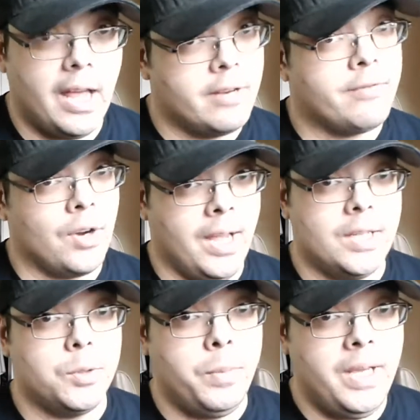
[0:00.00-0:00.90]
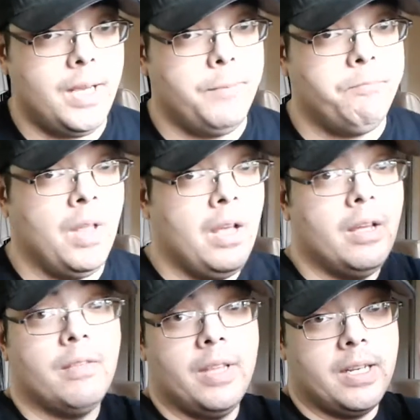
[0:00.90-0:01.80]
And for HP,
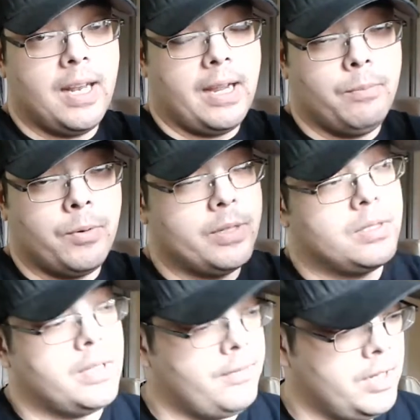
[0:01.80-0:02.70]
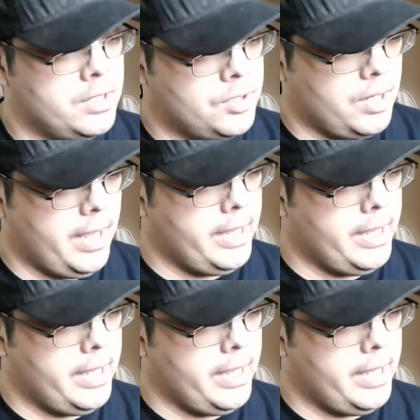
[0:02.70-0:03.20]
the 9.7-inch